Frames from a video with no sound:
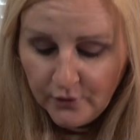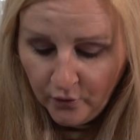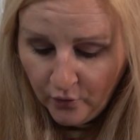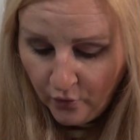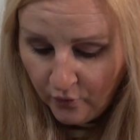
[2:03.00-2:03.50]

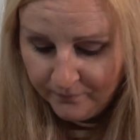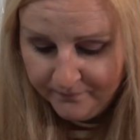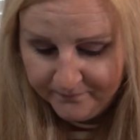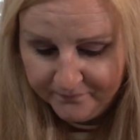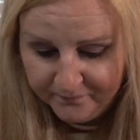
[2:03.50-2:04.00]
or
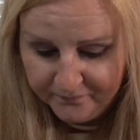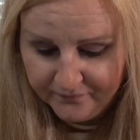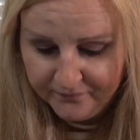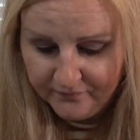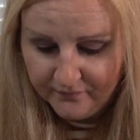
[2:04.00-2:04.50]

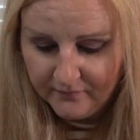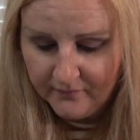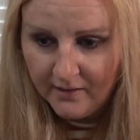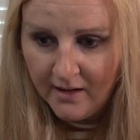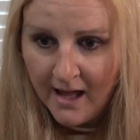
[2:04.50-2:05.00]

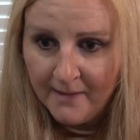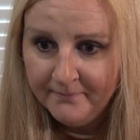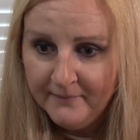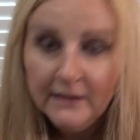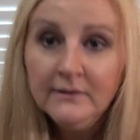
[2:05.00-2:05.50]

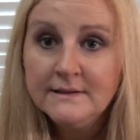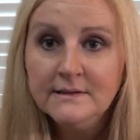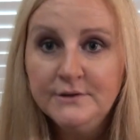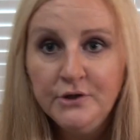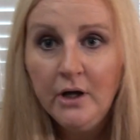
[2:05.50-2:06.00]

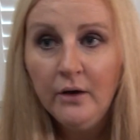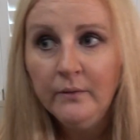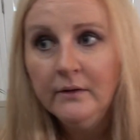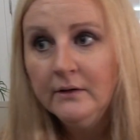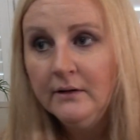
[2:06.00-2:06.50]
illnesses,
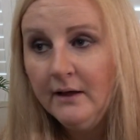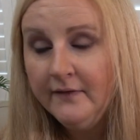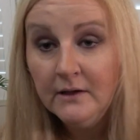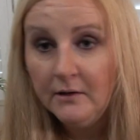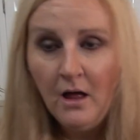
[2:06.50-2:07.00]
I
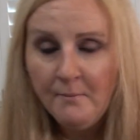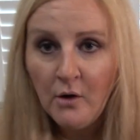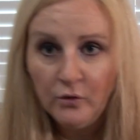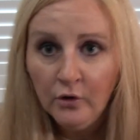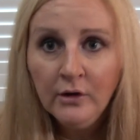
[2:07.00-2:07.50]
think
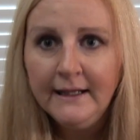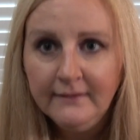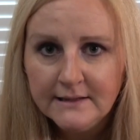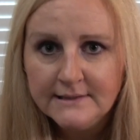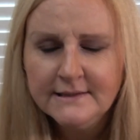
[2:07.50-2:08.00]
among all
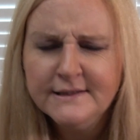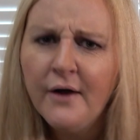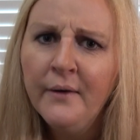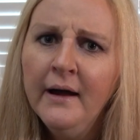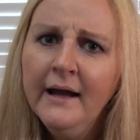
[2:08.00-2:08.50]
illnesses.
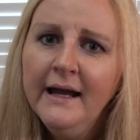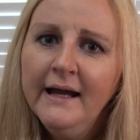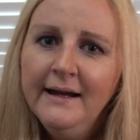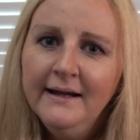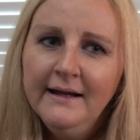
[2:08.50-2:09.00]
So
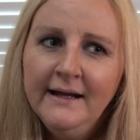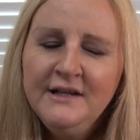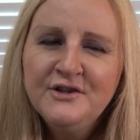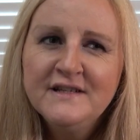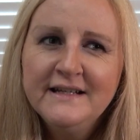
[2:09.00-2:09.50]

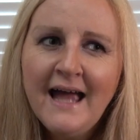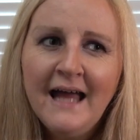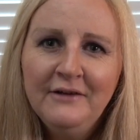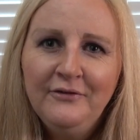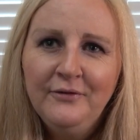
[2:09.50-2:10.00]
it just
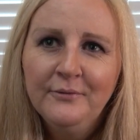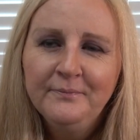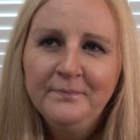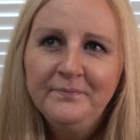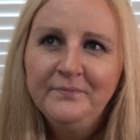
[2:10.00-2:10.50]
kind of
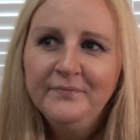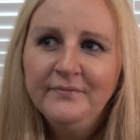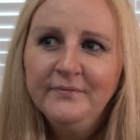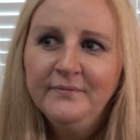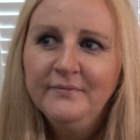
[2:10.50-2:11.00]

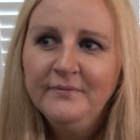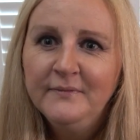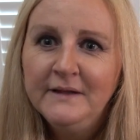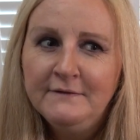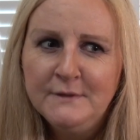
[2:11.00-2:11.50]

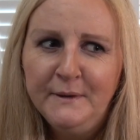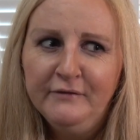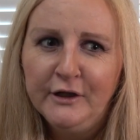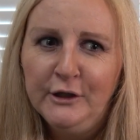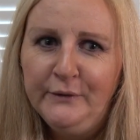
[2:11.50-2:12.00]
gives a bit
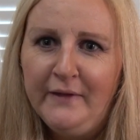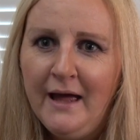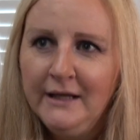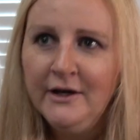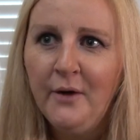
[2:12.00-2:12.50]
of a clue
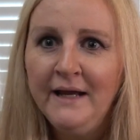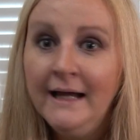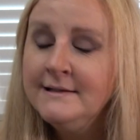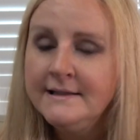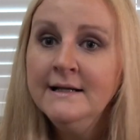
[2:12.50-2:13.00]
there.
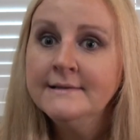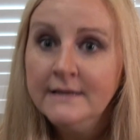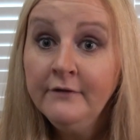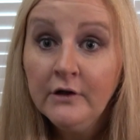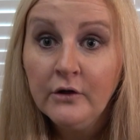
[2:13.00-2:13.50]
It's
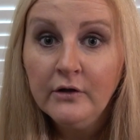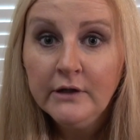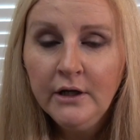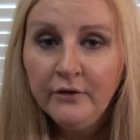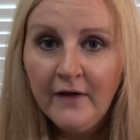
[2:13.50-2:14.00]
difficult,
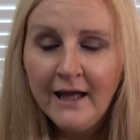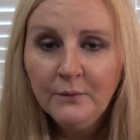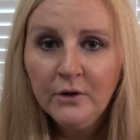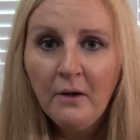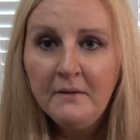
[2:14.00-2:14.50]
for
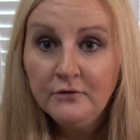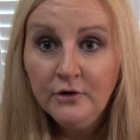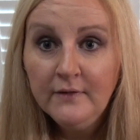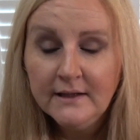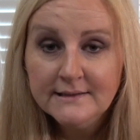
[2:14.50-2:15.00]
anyone going
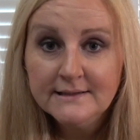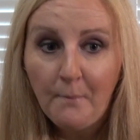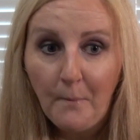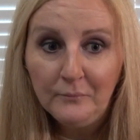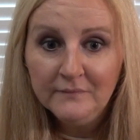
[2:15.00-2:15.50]
through
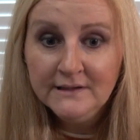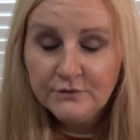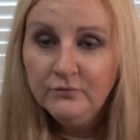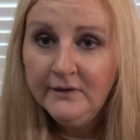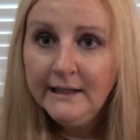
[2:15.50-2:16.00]
this.
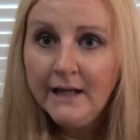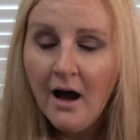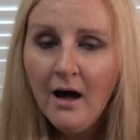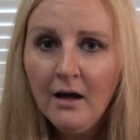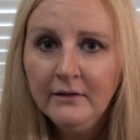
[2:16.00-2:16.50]
It's really
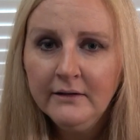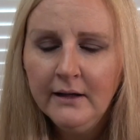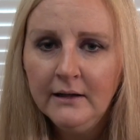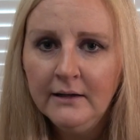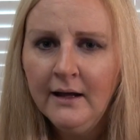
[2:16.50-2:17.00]
hard.
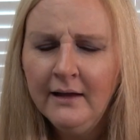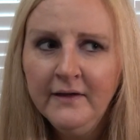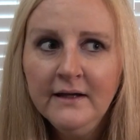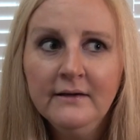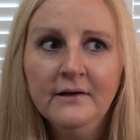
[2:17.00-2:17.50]
And I
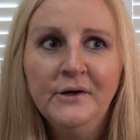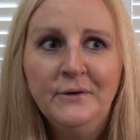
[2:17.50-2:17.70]
think